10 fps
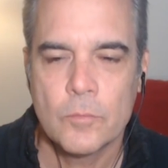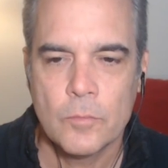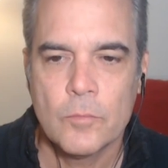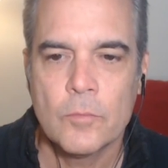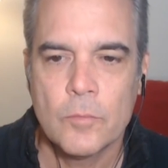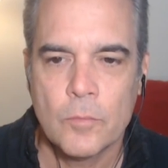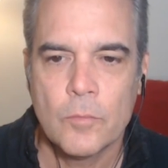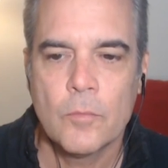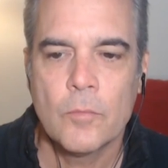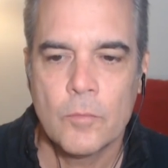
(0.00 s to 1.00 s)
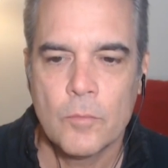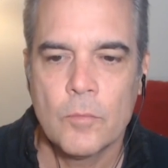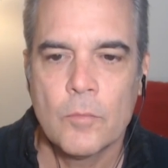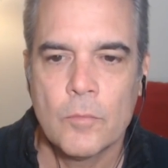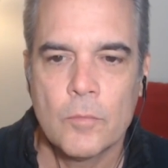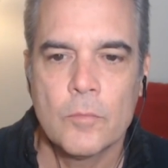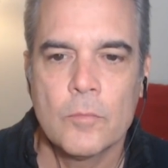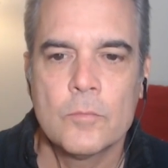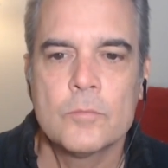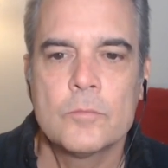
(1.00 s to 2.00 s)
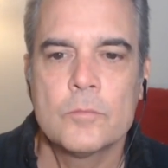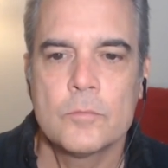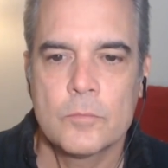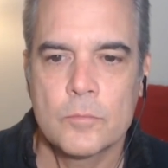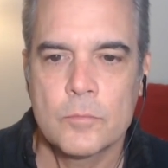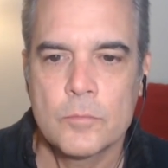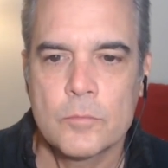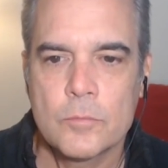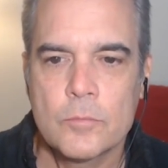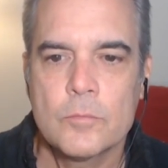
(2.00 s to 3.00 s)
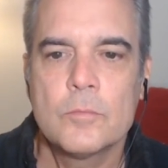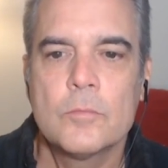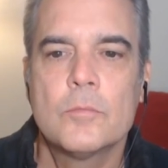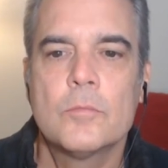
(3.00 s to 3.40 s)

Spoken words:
(not speaking)